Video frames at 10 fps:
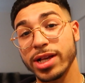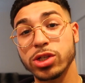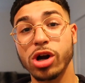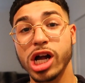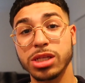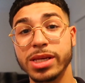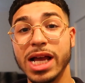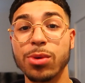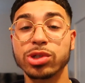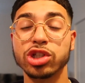Riz calls me,
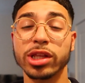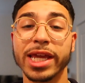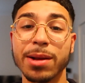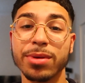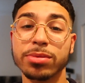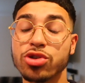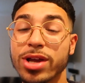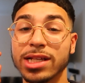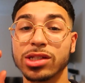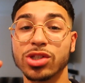I will start the camera up so
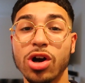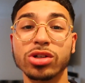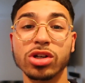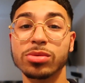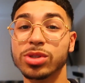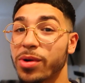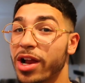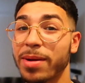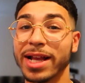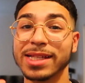you guys can talk to him, so
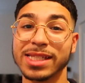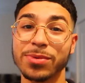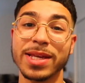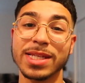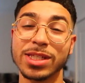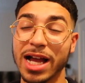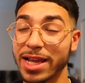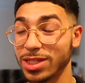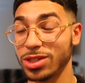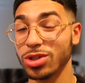everybody can see what how
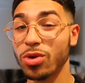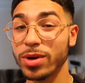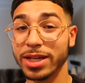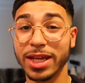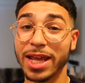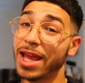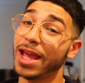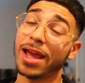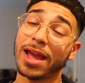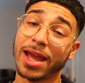he's doing.
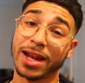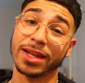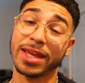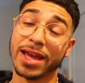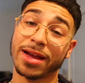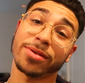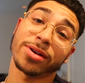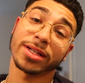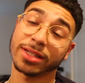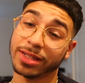And, yeah,
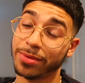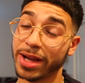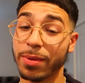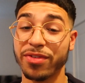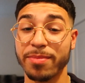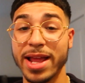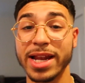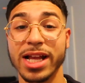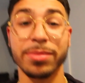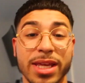I gotta wait for
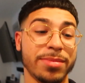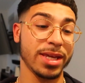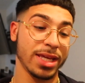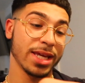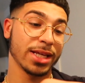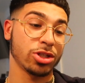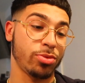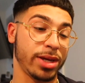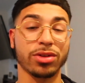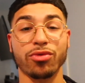Manny to come get me
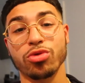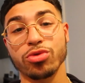so we can hit the